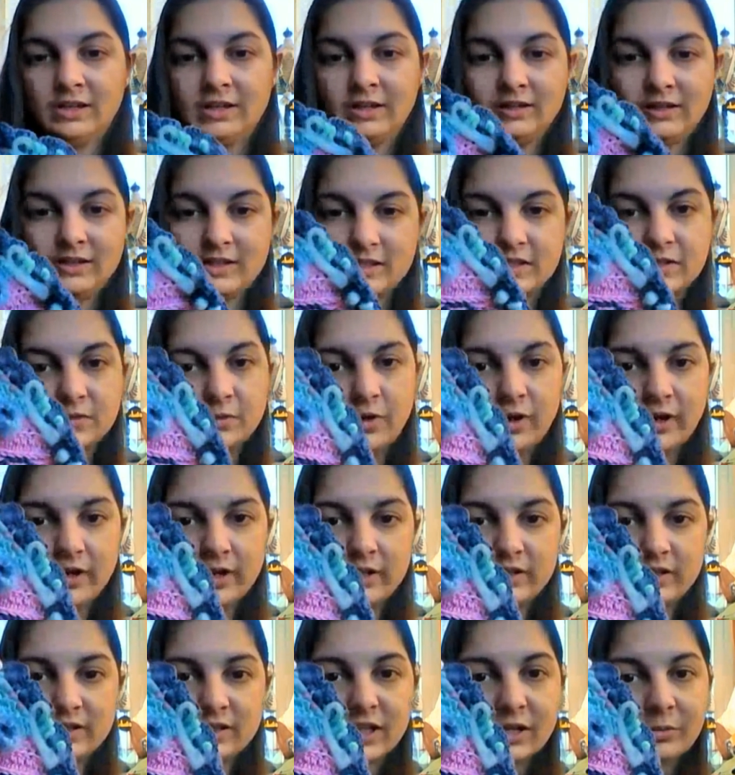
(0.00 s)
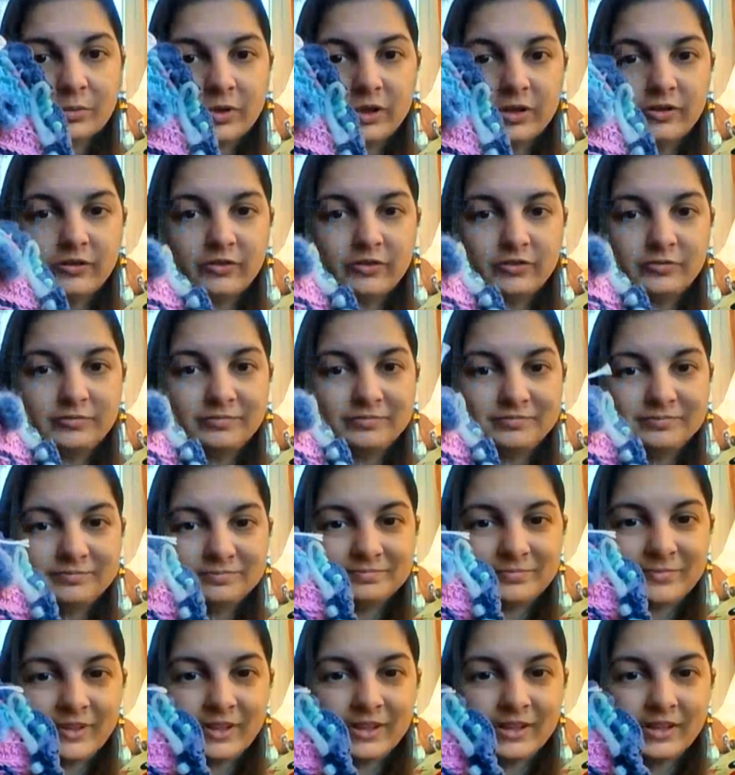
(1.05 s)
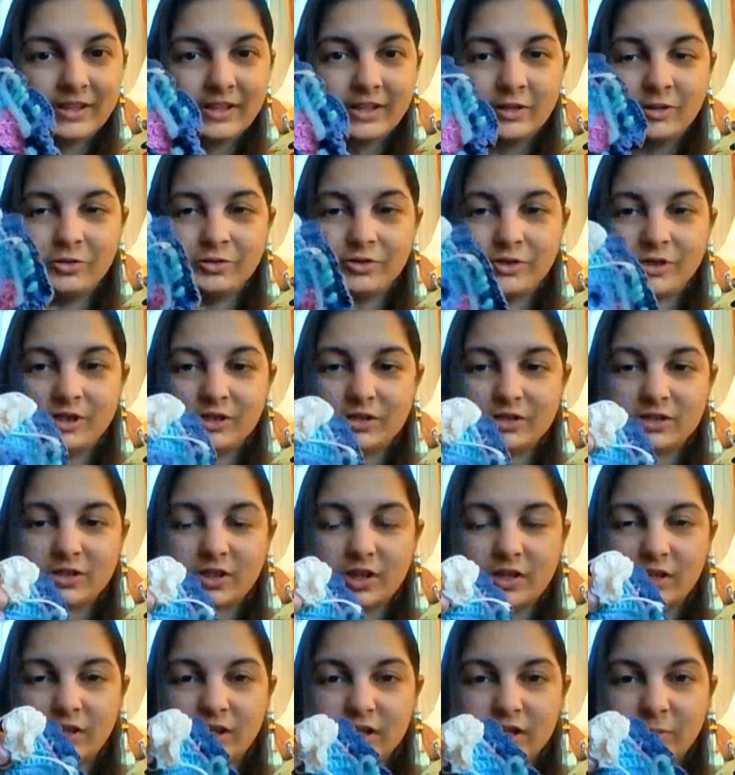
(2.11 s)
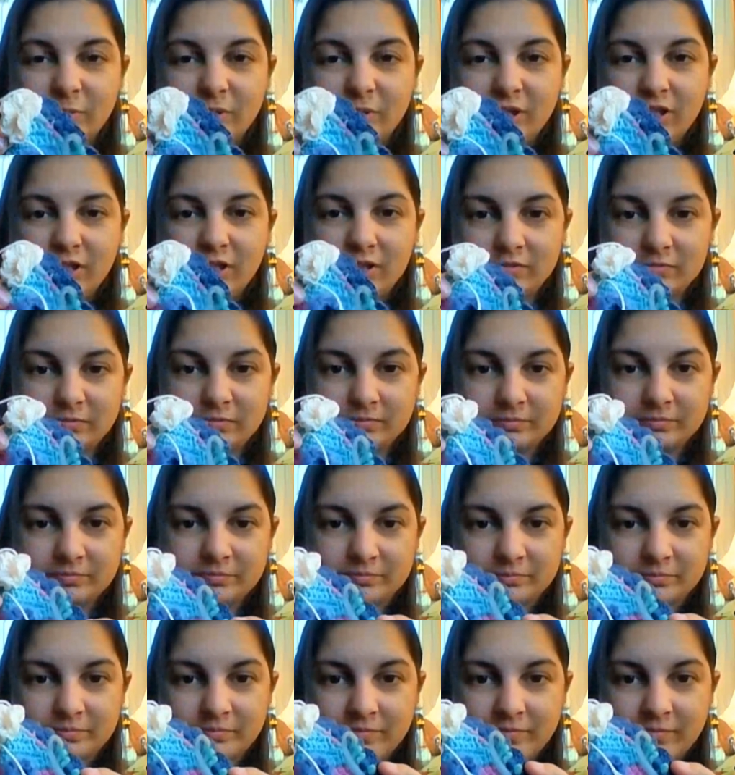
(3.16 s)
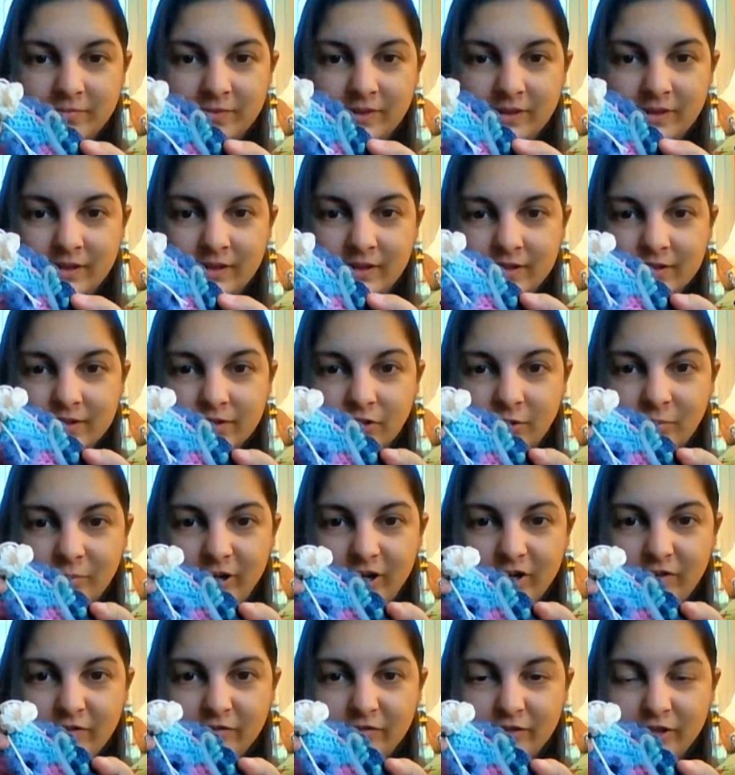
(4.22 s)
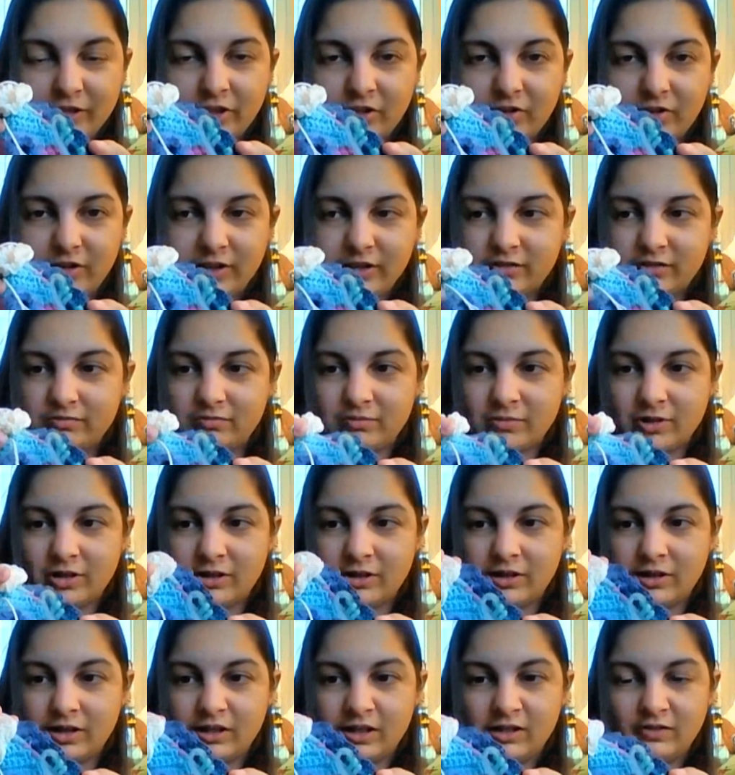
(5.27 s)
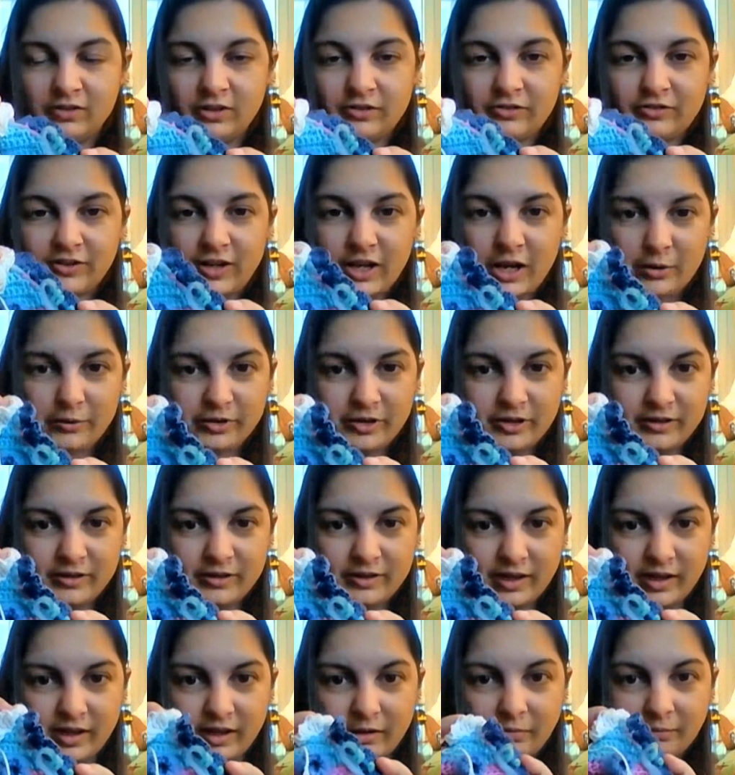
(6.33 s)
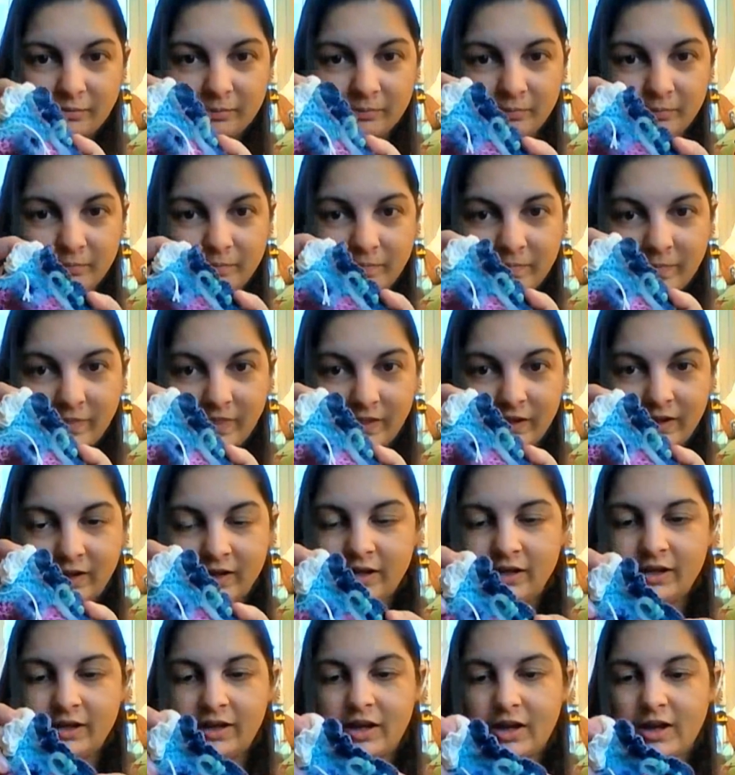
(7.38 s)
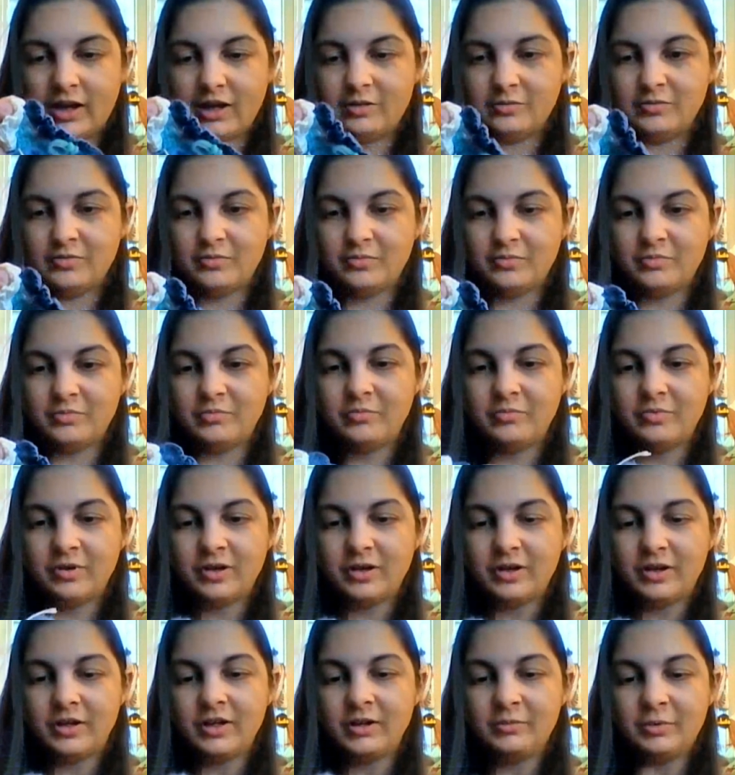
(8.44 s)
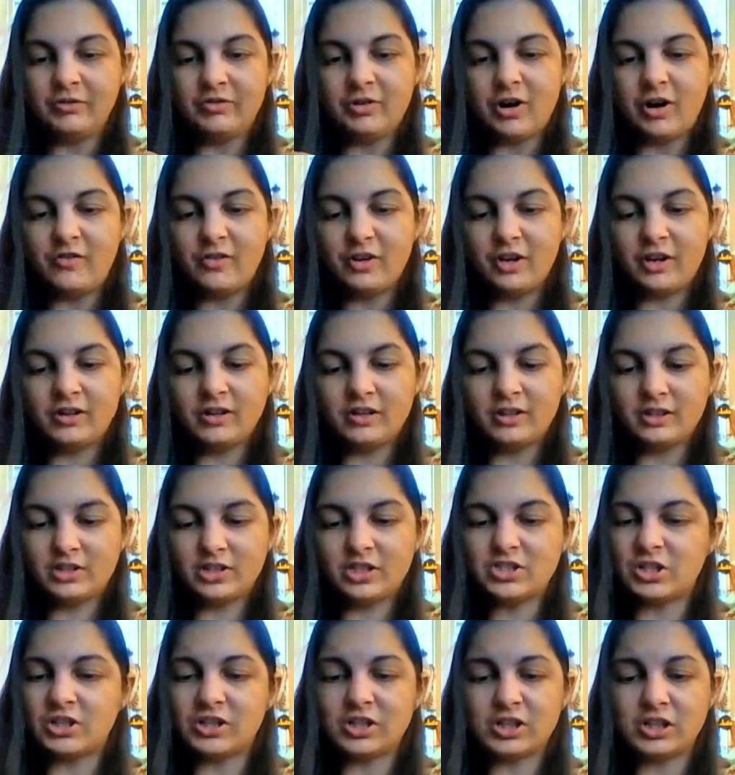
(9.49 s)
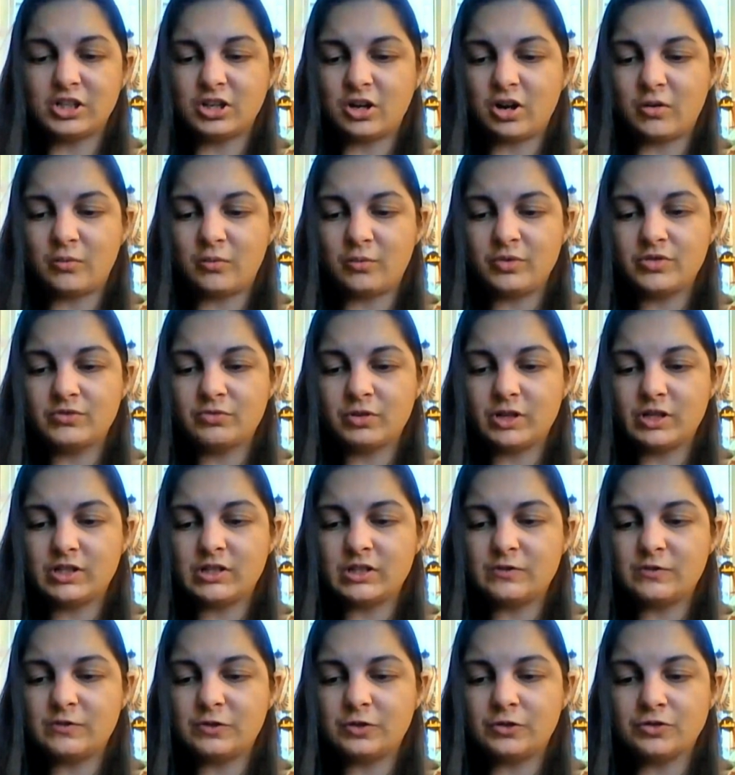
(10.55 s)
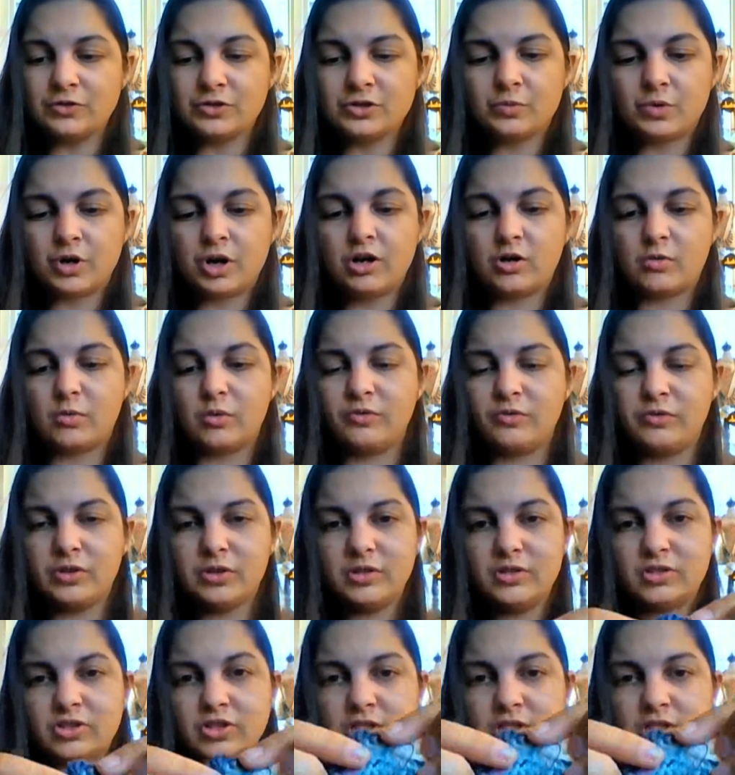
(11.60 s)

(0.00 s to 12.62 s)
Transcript: this is what I ended up with. Although it looks kind of like a minion. It's got a mouth, an eye, and even a flower in his hair. But I rather like the chunky yarn was really difficult to work with. You can